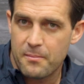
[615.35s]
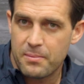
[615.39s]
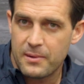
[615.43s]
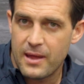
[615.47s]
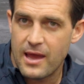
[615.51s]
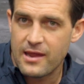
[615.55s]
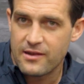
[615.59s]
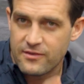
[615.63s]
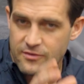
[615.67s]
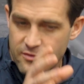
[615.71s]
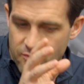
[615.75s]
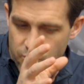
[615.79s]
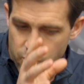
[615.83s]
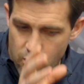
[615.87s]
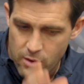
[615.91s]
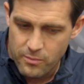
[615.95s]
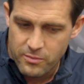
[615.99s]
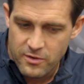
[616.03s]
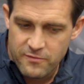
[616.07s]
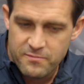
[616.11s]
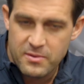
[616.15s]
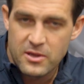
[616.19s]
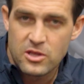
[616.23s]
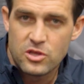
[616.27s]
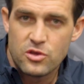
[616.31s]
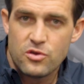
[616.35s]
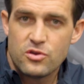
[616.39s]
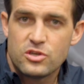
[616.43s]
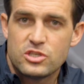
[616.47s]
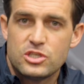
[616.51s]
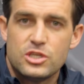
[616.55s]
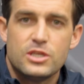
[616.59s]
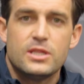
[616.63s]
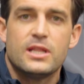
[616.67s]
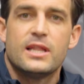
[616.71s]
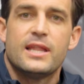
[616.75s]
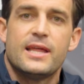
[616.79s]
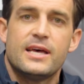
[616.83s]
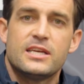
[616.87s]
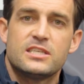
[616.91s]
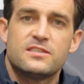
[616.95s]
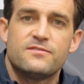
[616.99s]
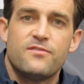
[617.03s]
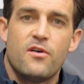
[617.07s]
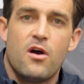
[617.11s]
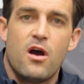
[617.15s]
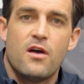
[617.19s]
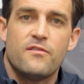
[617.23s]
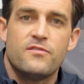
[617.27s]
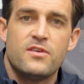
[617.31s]
plate to what we've been used to the last
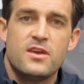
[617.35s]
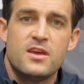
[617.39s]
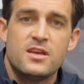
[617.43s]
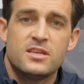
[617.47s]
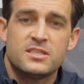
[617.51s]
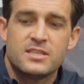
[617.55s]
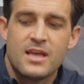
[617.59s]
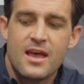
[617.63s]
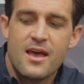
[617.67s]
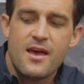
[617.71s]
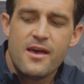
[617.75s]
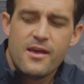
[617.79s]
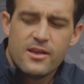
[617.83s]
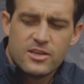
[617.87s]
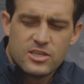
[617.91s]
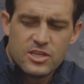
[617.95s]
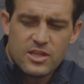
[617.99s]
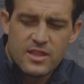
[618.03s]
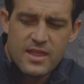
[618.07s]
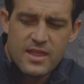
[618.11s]
5 years. So